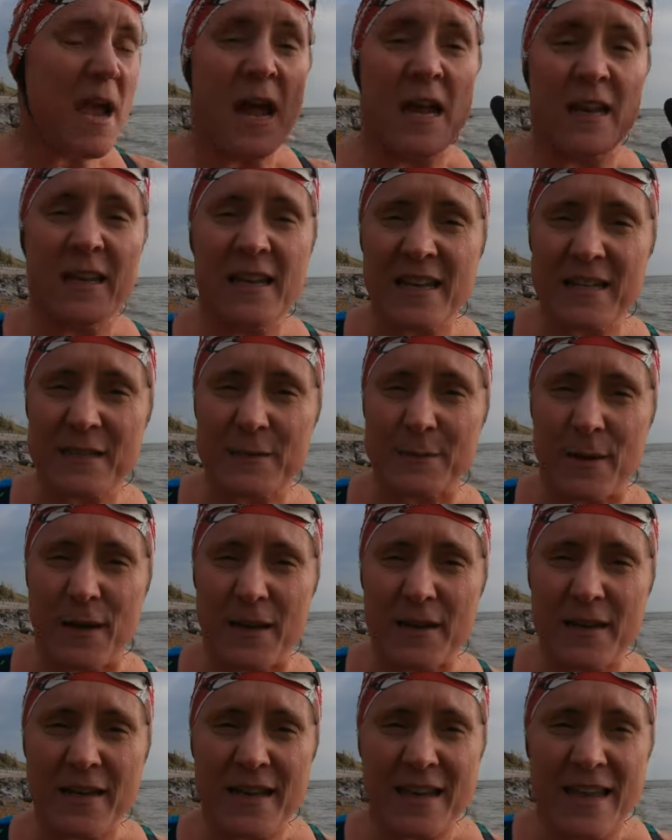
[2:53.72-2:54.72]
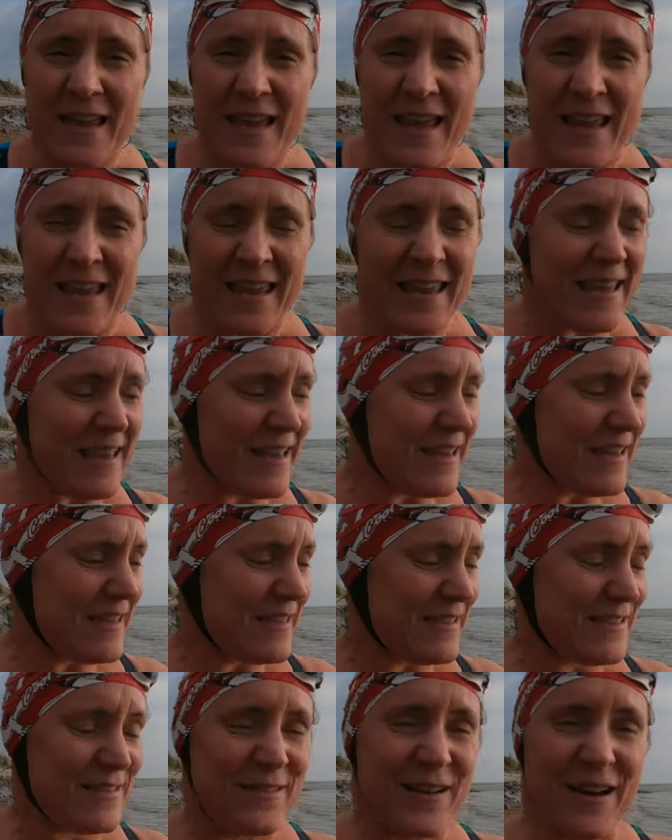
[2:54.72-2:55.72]
and this one is
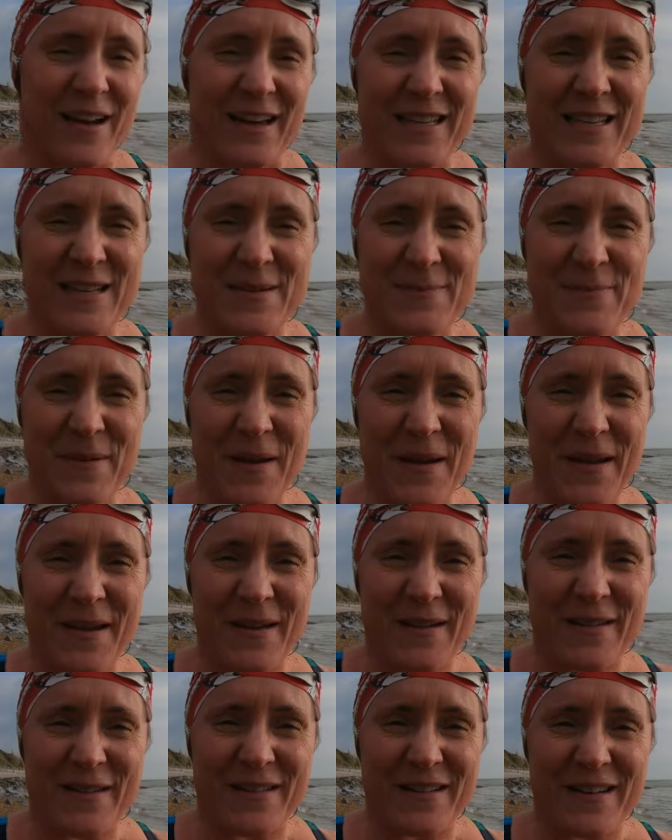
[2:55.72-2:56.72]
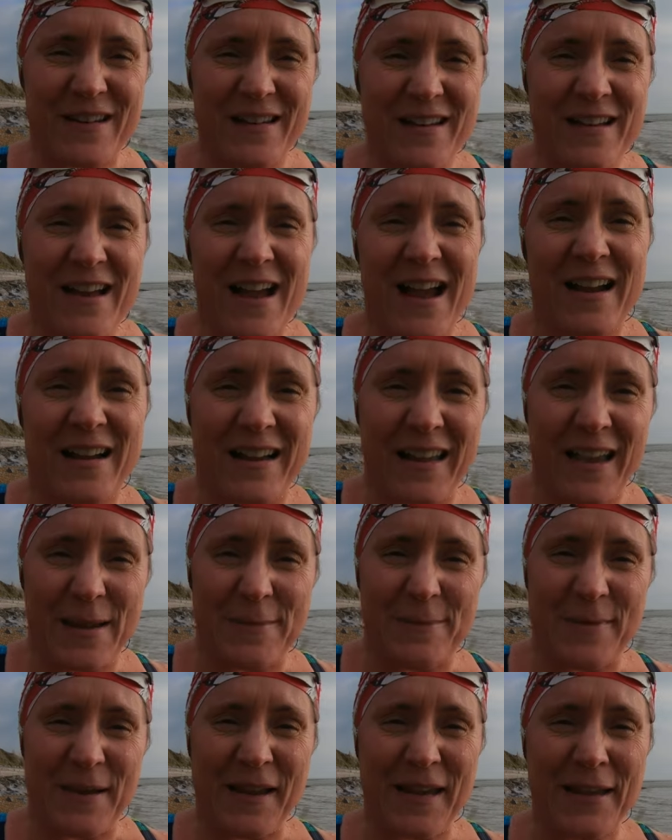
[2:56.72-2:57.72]
dry as a bone. I'm gonna
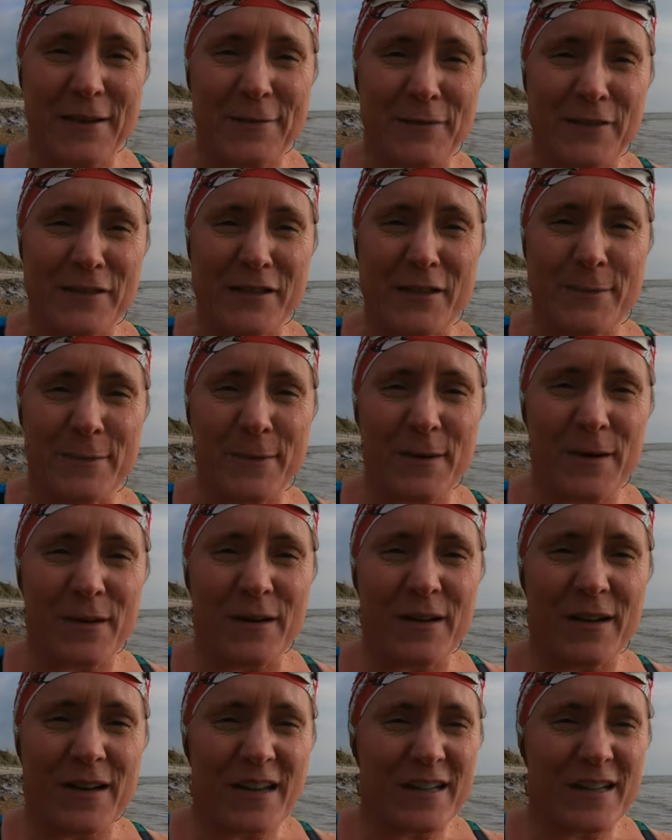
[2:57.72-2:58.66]
get back in for some more.